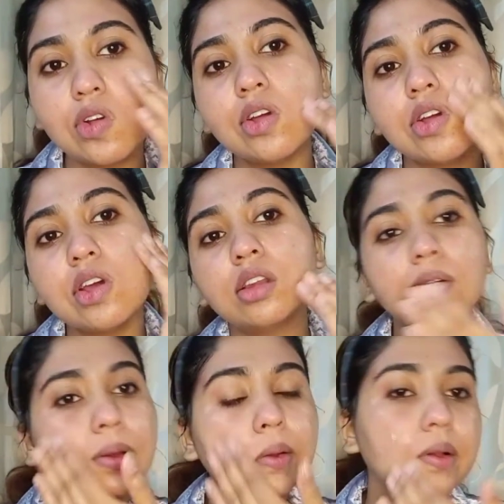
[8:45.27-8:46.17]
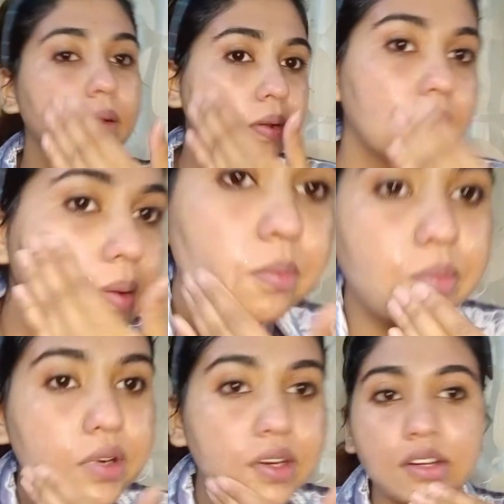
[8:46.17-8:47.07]
and
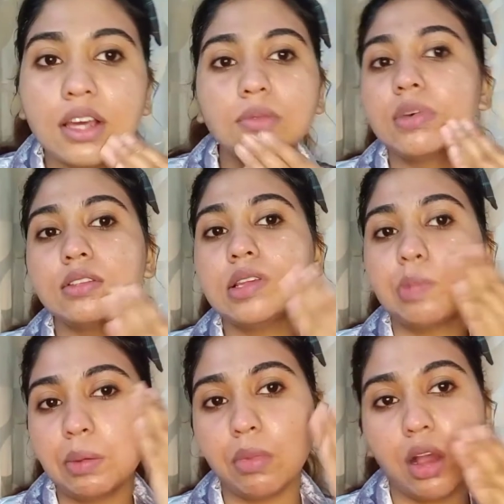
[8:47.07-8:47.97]
put it as my sleeping